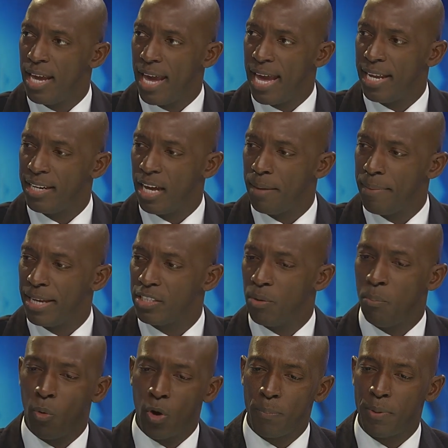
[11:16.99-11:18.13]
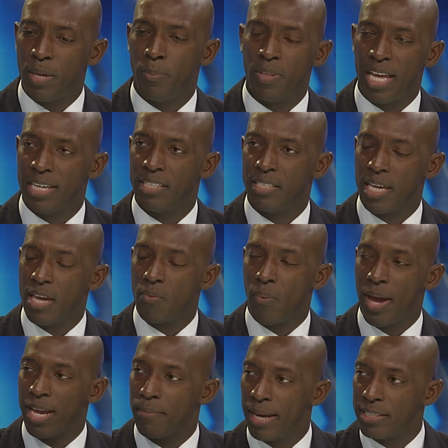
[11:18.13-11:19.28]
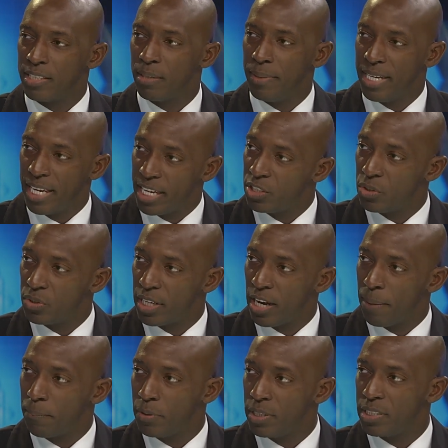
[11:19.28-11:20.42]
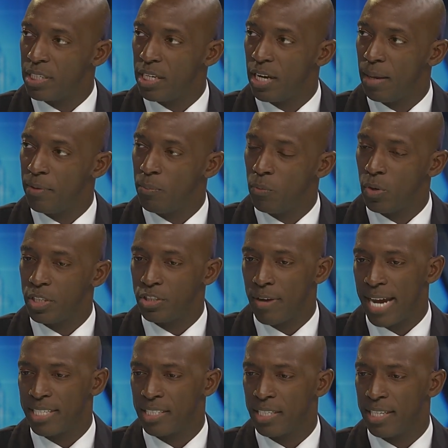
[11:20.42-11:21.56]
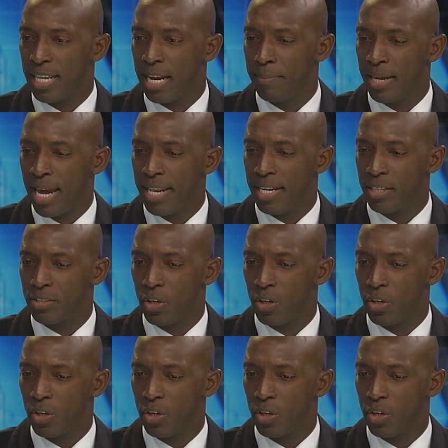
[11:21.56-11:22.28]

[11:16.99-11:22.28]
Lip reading: And as the more people that see Wayne Messam and the issues that I'm pushing, the more traction that I'm getting.